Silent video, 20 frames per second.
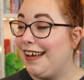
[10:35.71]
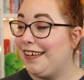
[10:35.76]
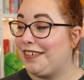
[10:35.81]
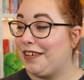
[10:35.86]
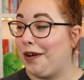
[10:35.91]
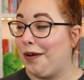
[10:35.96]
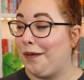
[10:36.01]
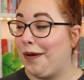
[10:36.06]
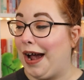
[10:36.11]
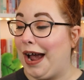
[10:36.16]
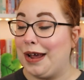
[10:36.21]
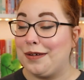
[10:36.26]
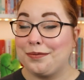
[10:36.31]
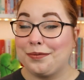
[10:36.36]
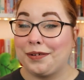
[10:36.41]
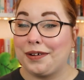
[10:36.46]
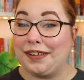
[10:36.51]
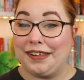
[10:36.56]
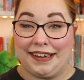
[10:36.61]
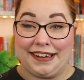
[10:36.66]
so I'm
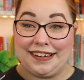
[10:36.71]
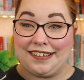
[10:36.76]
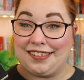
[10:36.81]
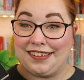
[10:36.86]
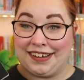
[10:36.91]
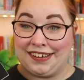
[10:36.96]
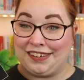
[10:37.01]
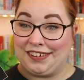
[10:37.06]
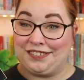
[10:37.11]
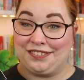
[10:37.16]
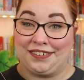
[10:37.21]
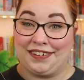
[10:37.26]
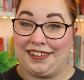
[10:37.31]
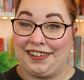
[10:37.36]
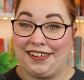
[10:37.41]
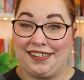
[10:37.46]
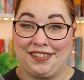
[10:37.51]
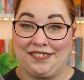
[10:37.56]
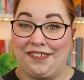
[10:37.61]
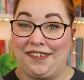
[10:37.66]
really excited for
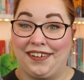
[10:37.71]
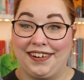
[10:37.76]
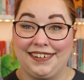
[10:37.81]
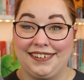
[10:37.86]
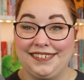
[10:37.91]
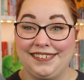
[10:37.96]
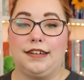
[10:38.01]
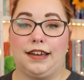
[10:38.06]
this one.